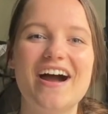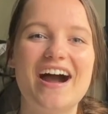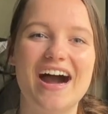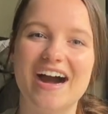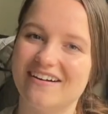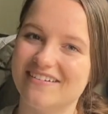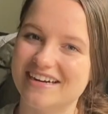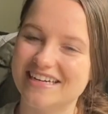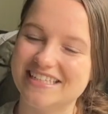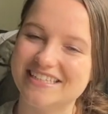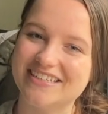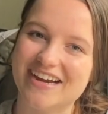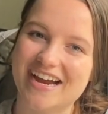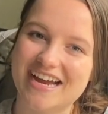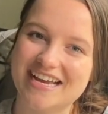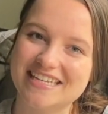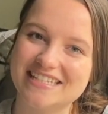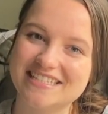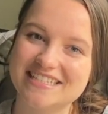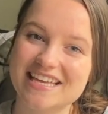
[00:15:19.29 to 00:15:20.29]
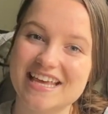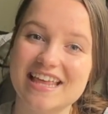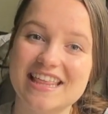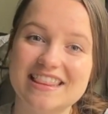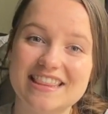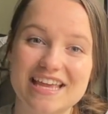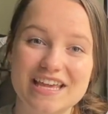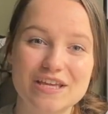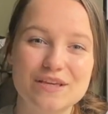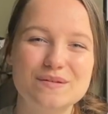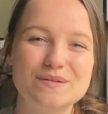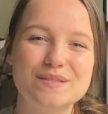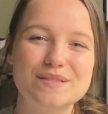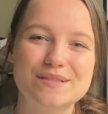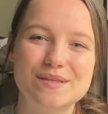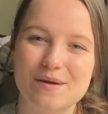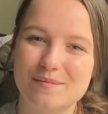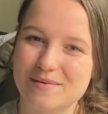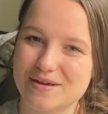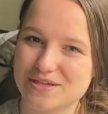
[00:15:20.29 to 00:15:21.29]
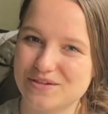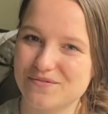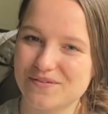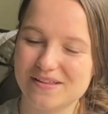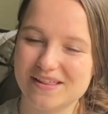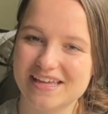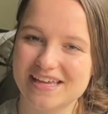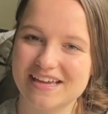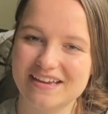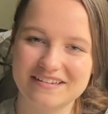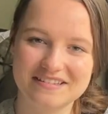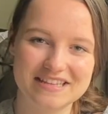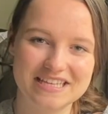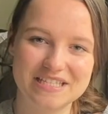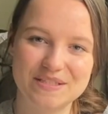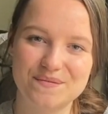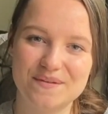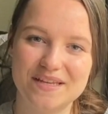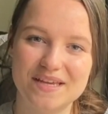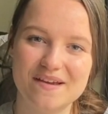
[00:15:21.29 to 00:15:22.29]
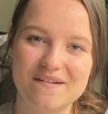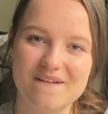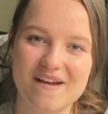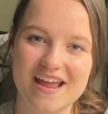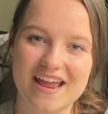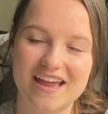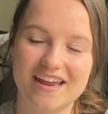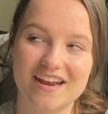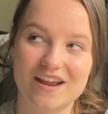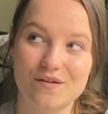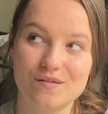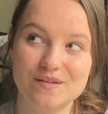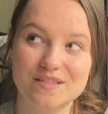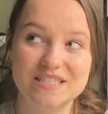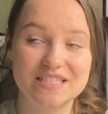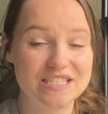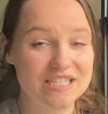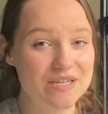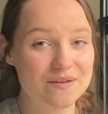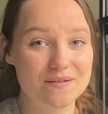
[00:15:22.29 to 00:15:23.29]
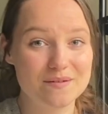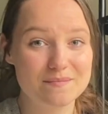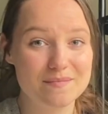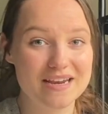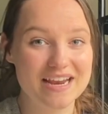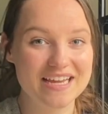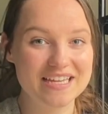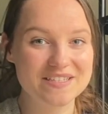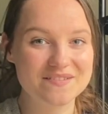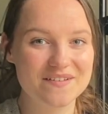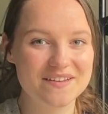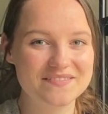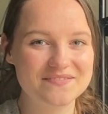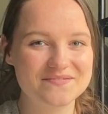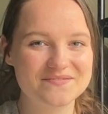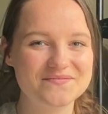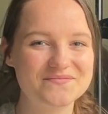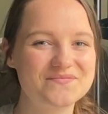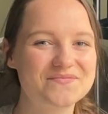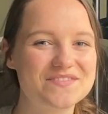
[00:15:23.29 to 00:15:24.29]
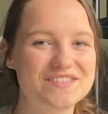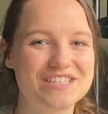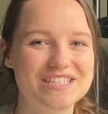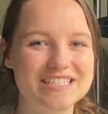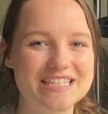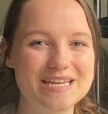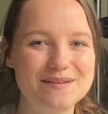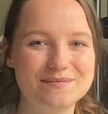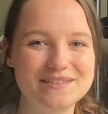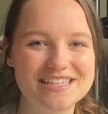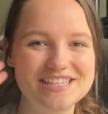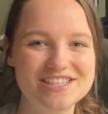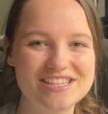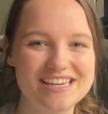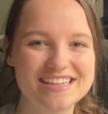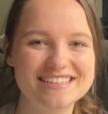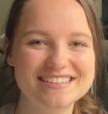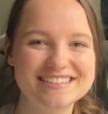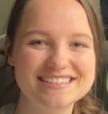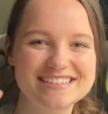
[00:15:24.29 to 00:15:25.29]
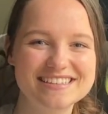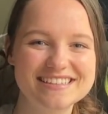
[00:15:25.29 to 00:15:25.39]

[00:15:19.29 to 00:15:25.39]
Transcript: All right, you guys. Thank you so much for clicking on this video, and I will see you in my next one. Just keep teaching.